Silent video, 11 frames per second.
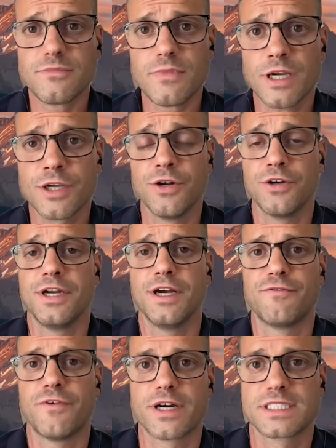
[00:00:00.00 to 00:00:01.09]
you know, you need to
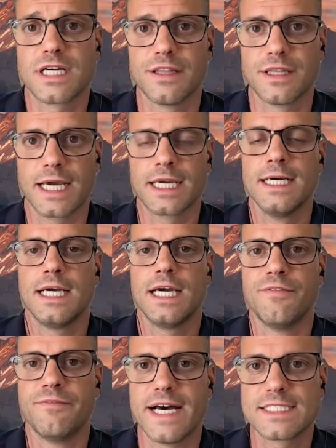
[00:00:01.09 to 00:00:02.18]
focus on like
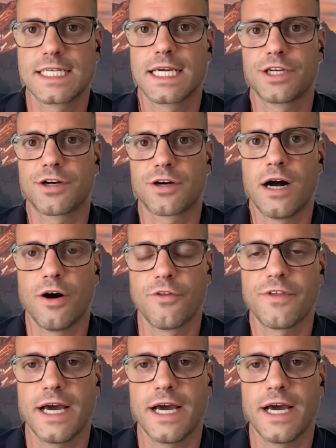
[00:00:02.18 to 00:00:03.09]
investing in your health